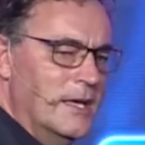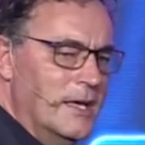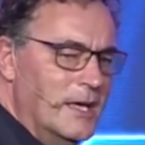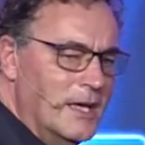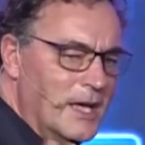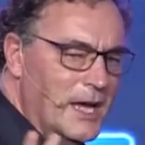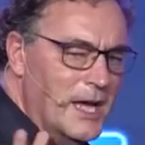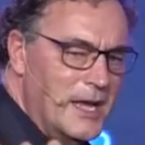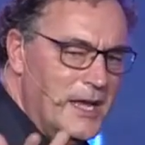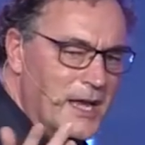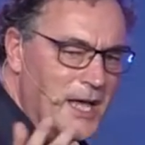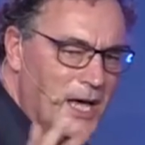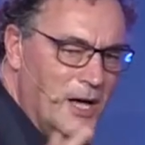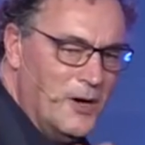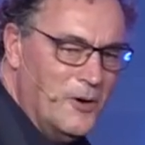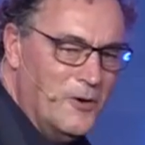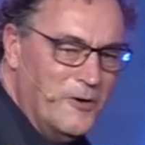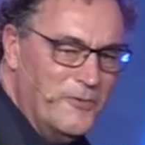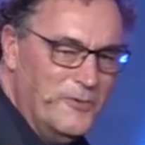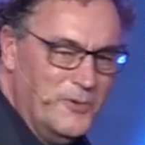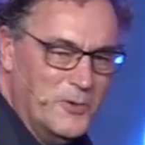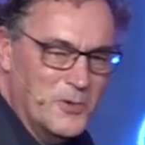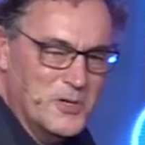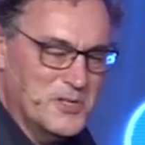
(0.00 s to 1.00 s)
And now,
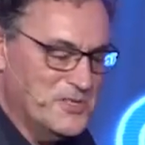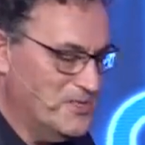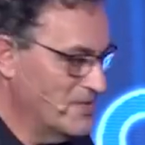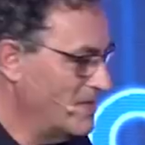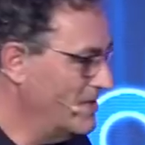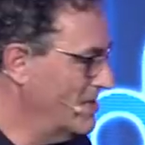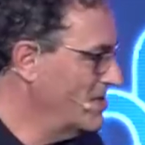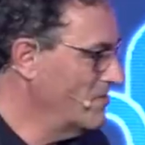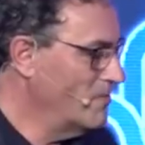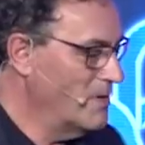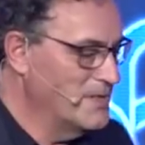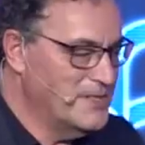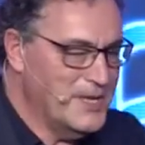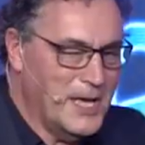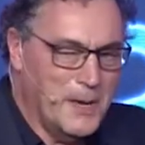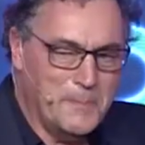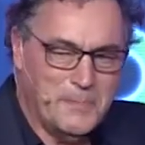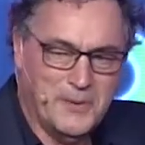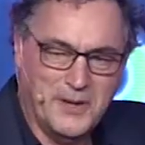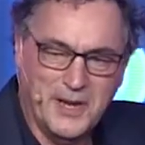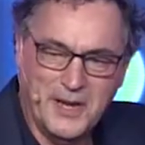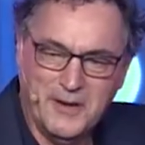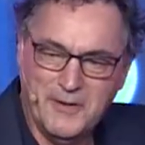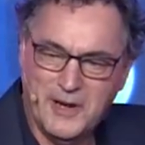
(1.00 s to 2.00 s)
of course, this is what's
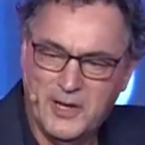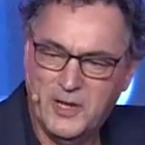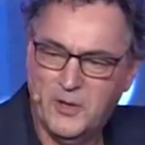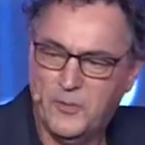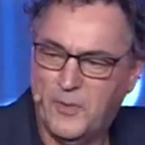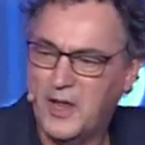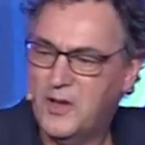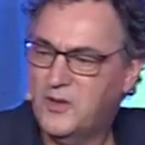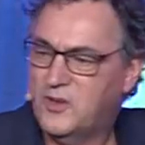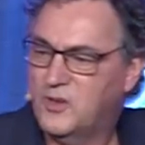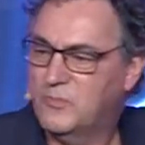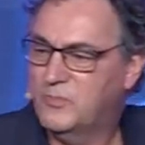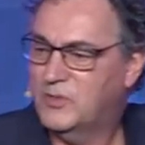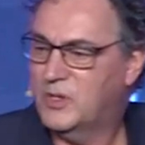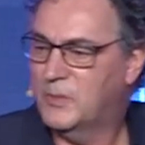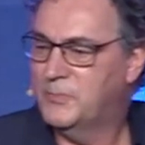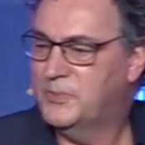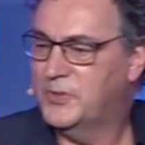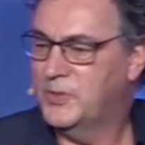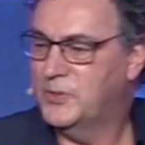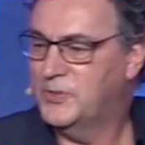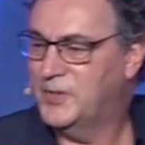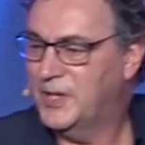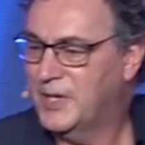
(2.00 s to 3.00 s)
happening, right? Quantum
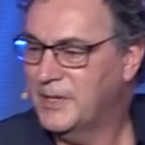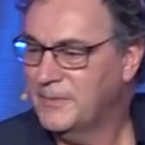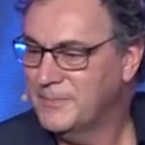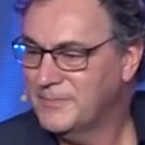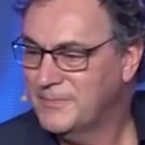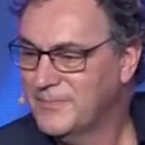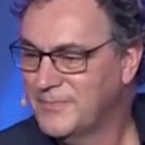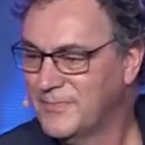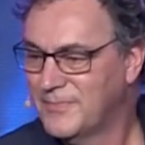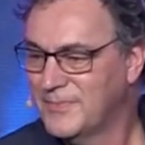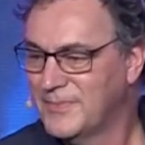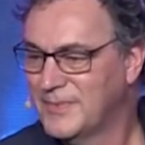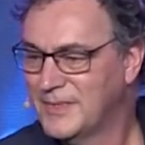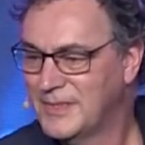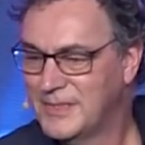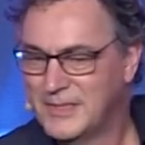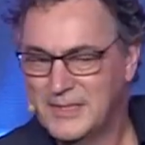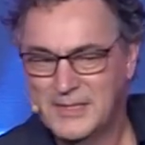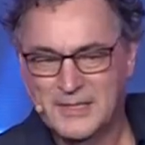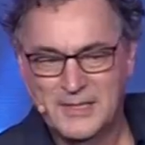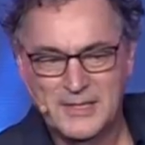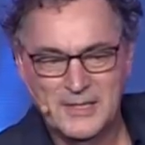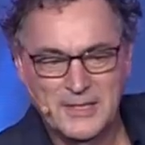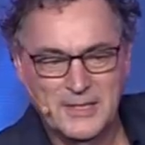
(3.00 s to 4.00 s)
computing.
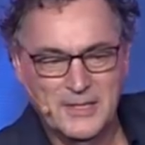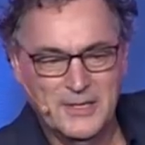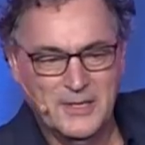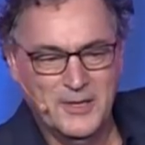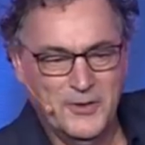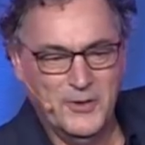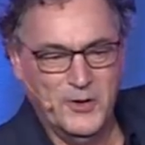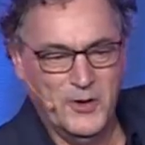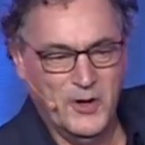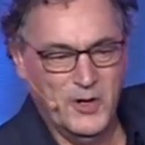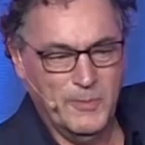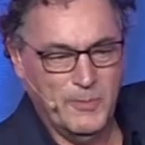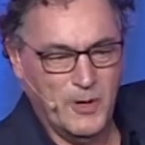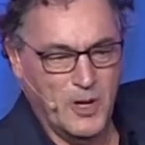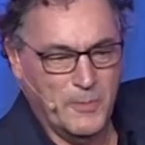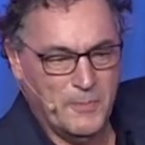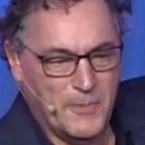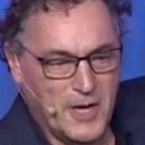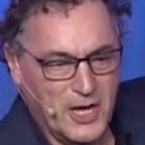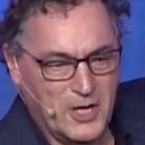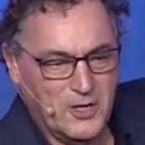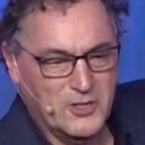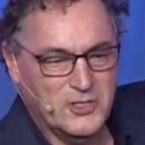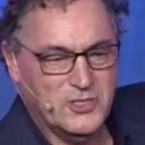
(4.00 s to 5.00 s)
You heard about
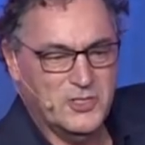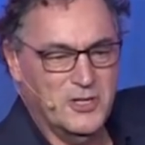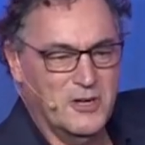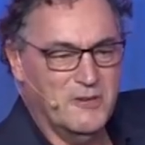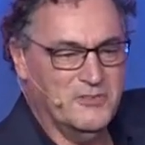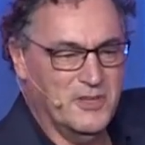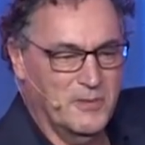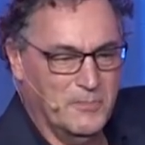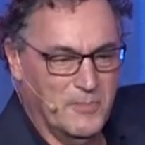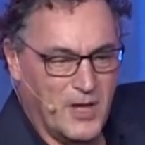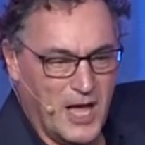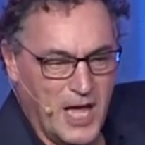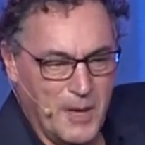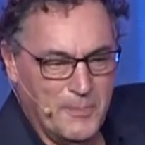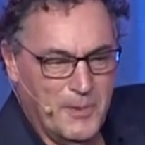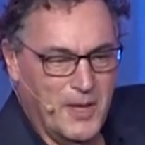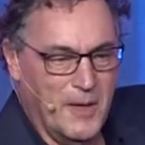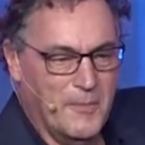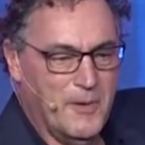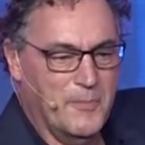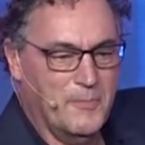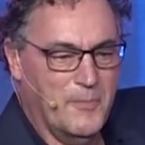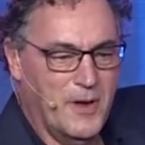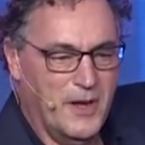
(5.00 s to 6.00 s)
Microsoft and I B
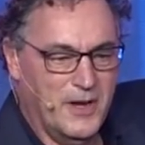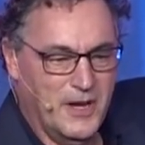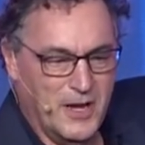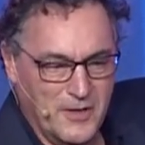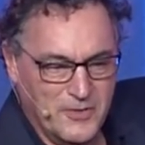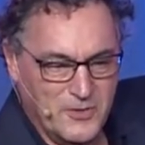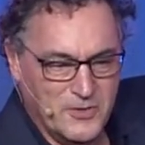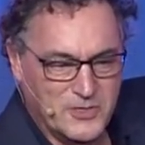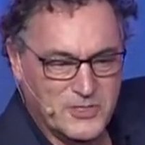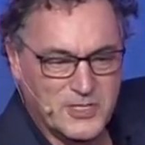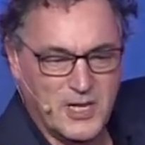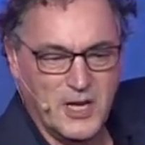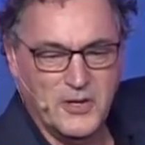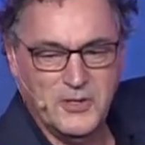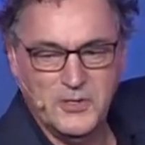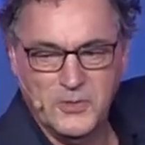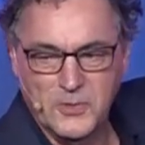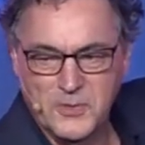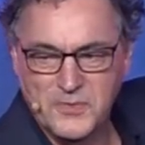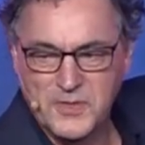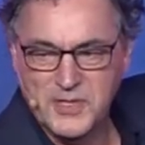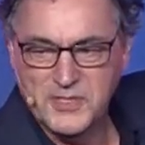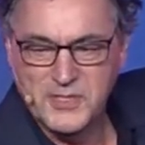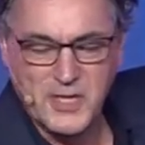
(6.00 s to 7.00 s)
M and many others are
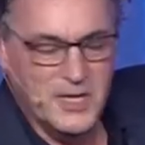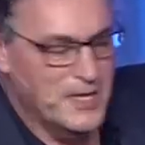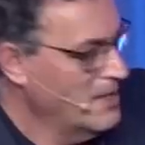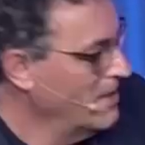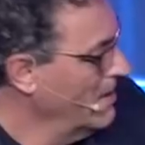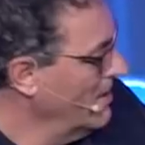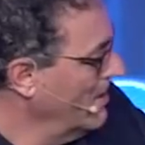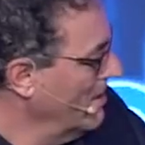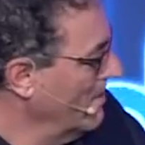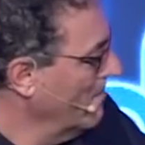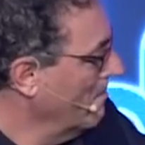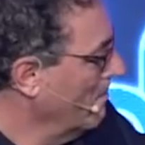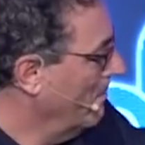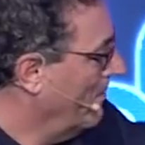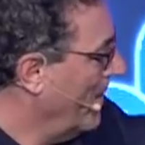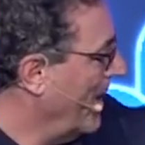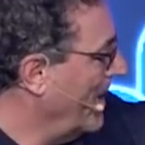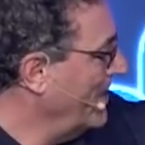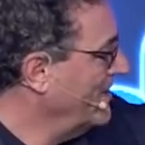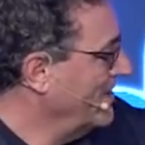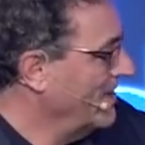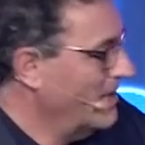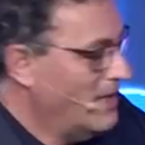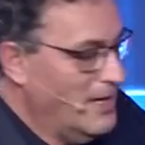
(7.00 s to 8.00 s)
doing this.
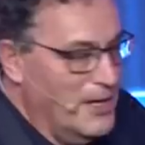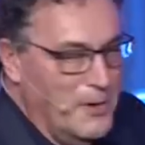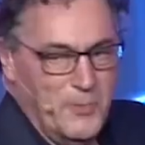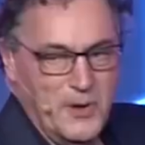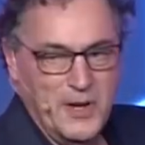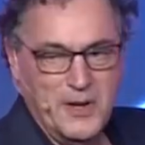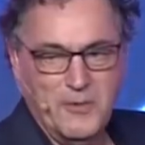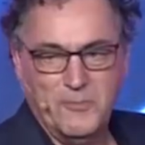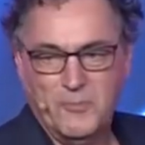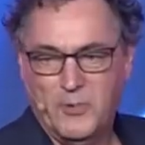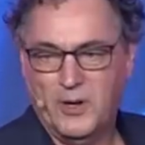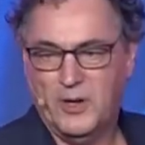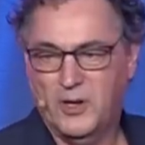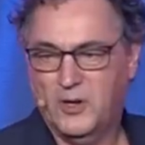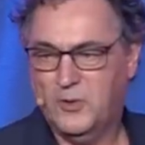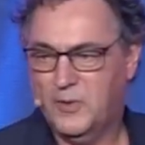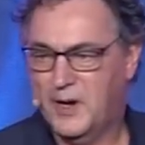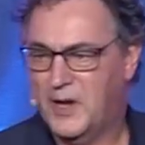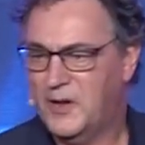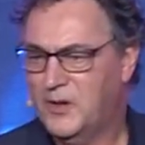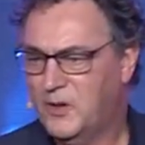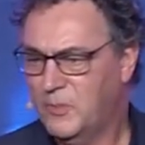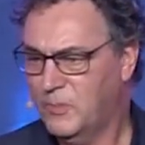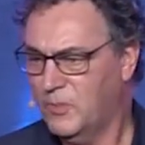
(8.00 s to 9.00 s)
Basically, when, when
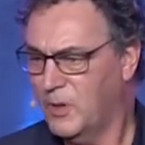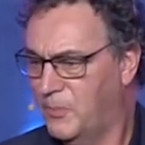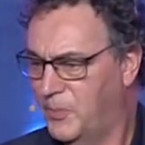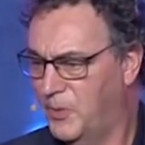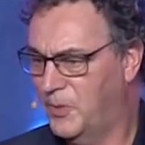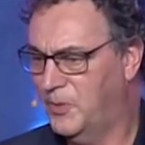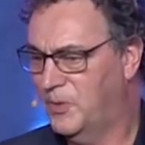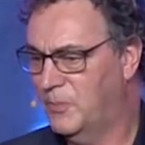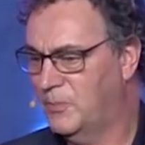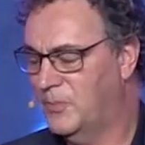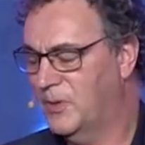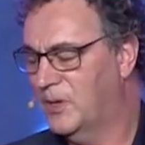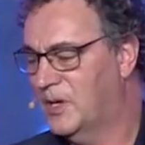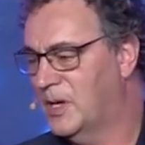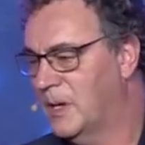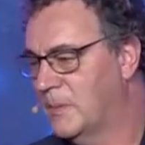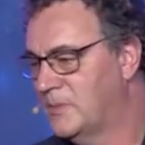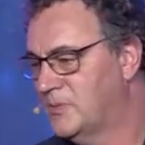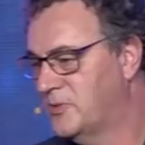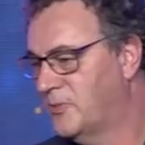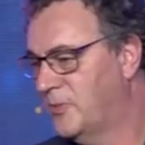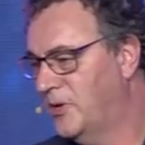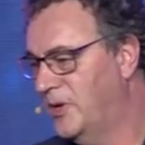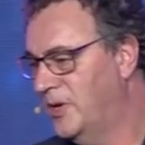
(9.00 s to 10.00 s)
quantum computing
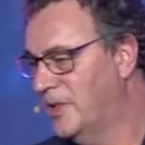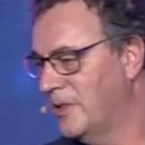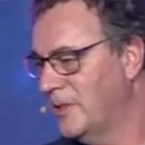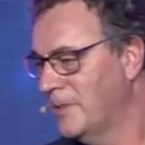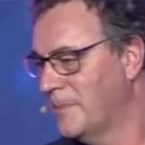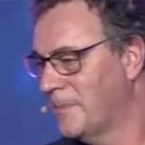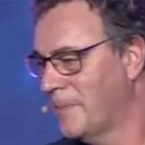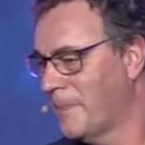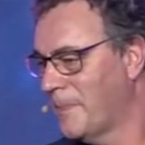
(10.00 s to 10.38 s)
becomes real,